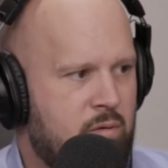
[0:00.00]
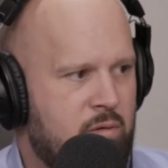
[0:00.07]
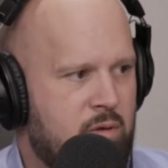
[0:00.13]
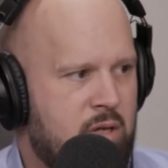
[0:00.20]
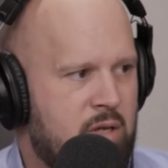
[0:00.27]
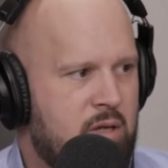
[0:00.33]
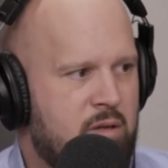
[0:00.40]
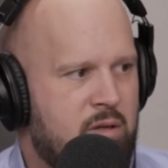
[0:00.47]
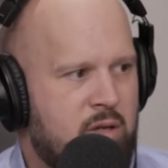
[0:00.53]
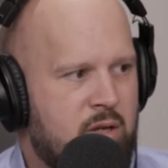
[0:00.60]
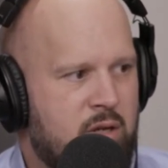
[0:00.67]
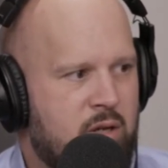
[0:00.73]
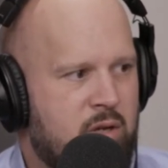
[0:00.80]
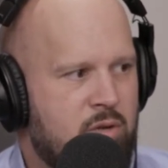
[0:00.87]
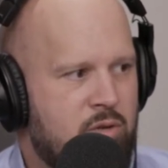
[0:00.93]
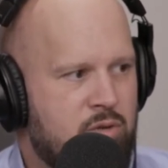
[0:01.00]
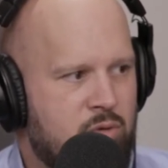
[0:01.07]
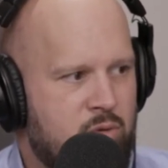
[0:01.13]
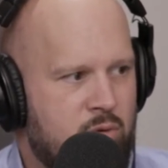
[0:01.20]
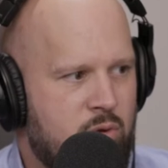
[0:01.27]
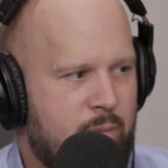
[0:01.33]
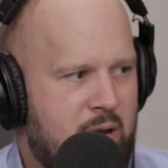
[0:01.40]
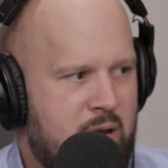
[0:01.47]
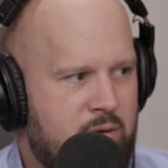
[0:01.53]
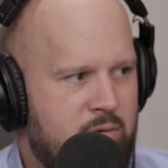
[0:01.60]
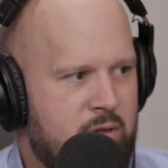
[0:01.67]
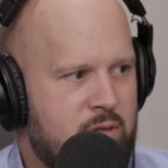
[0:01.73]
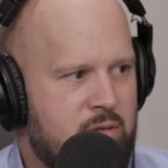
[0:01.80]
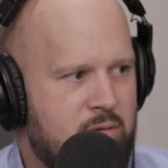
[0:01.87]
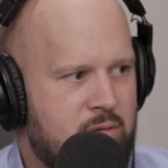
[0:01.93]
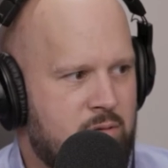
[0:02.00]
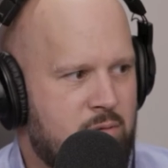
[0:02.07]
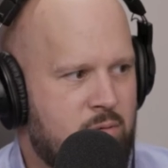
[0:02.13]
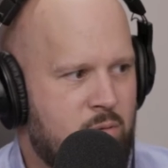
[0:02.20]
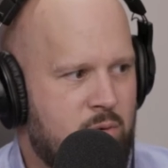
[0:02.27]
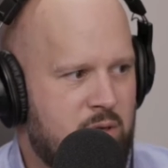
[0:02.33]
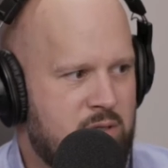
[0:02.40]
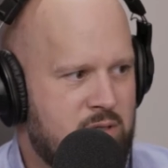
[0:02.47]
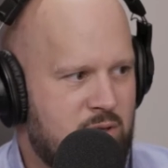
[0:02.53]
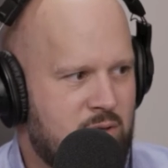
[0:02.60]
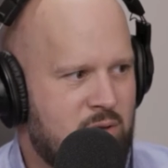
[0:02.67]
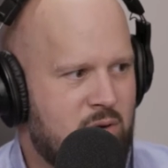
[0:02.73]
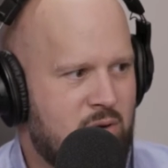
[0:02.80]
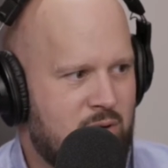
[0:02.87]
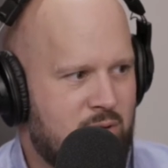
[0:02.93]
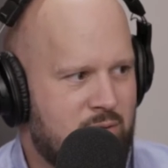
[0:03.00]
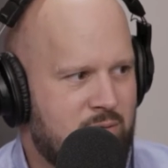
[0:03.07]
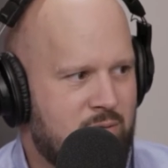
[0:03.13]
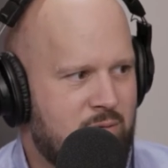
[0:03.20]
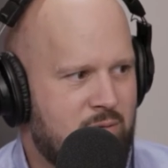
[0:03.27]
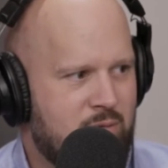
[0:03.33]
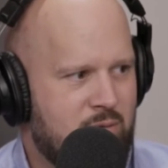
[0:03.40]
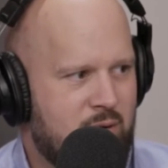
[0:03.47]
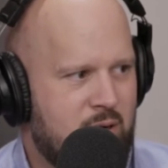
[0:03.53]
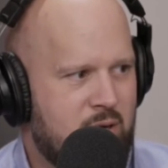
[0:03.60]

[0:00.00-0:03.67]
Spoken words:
anything to control the batteries when it's in the car, right?